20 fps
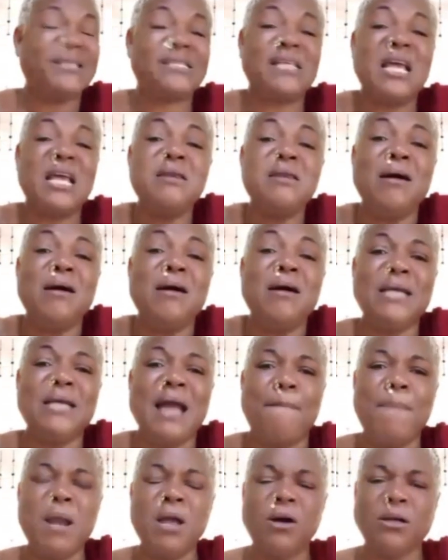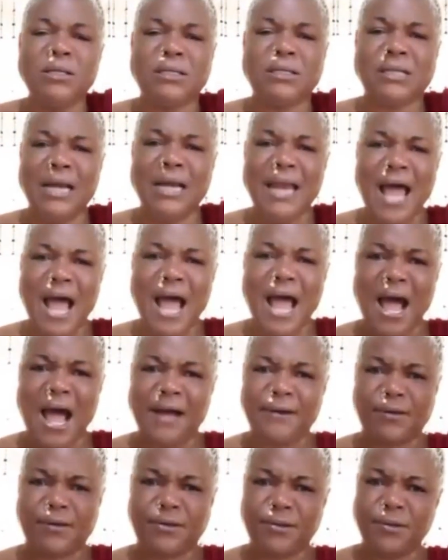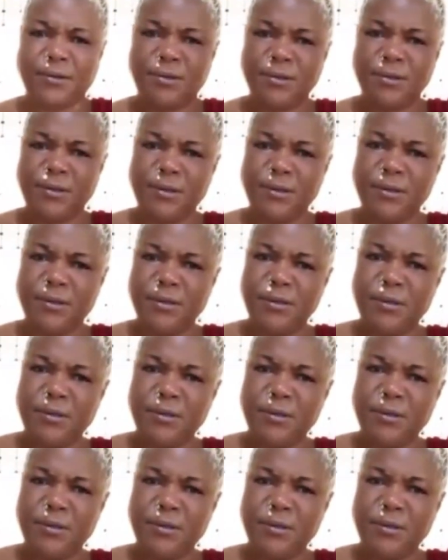You not say nothing a blood clot.